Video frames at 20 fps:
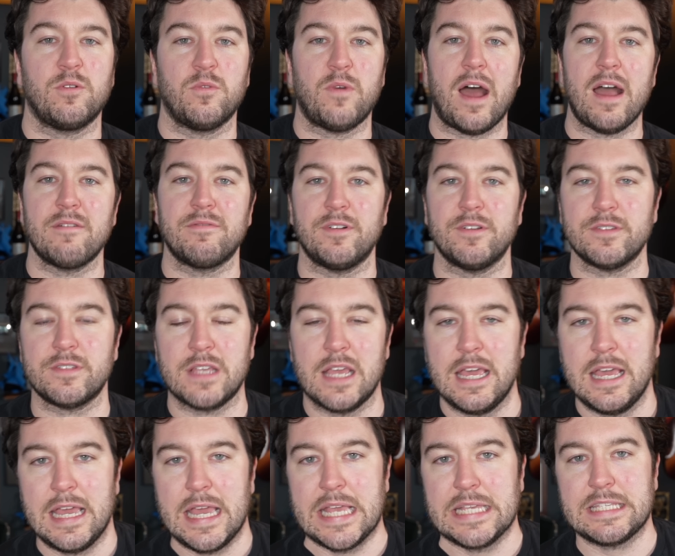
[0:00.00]
Rivals
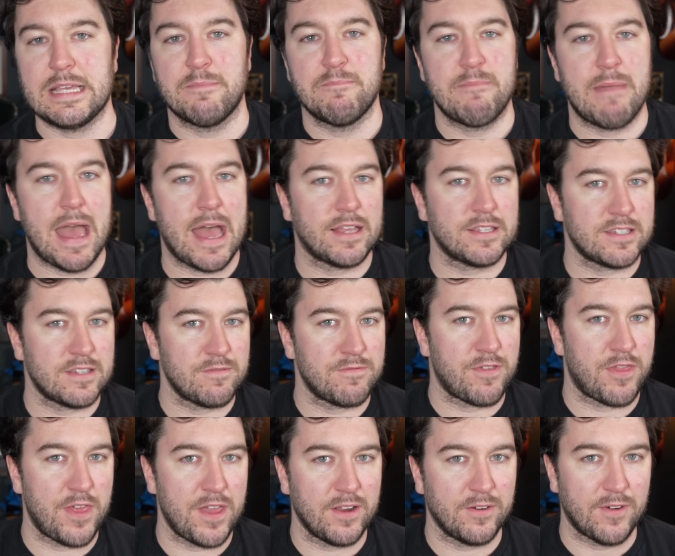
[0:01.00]
is a massive
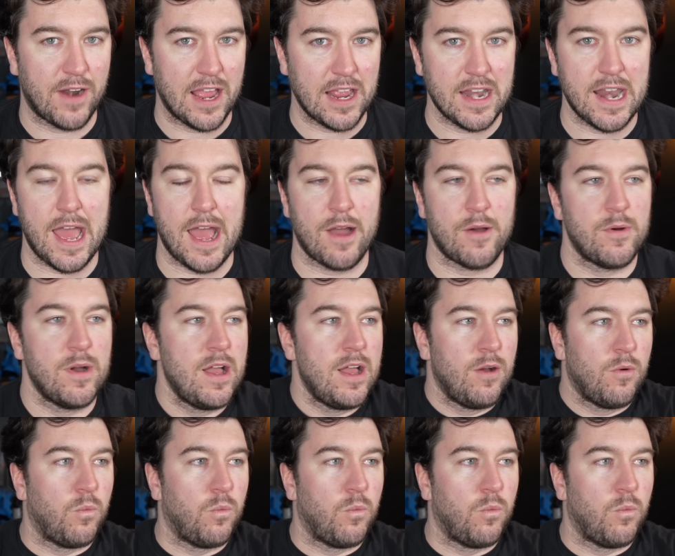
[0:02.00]
thing right now.